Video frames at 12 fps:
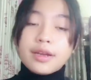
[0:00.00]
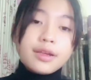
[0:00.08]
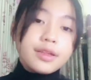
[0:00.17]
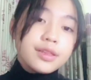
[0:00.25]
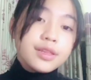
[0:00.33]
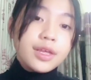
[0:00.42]
the
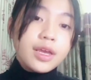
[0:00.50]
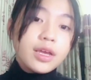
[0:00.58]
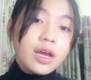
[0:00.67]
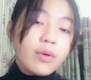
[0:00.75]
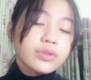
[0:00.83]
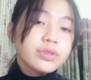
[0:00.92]
next thing
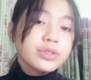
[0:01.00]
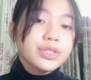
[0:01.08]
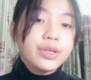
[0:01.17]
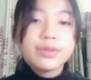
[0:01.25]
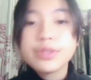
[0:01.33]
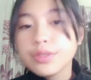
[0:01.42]
I want to
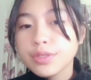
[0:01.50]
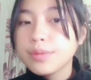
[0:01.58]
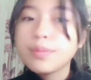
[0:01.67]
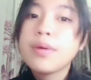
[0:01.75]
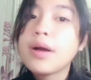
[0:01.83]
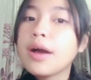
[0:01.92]
tell you is
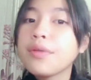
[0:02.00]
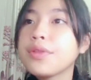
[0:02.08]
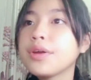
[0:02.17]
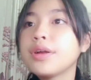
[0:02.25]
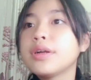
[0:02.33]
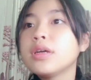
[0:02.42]
about
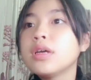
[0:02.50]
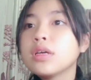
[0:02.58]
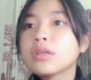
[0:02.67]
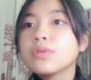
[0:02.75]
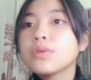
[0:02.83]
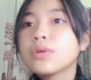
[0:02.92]
the
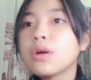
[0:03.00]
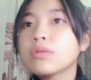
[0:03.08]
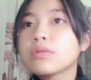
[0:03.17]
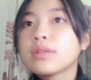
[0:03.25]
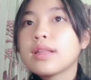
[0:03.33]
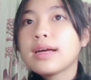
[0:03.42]
Google
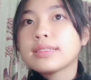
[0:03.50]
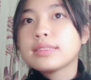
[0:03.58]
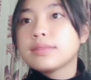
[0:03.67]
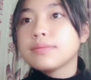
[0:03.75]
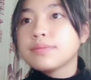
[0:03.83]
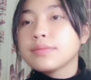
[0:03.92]
Glass.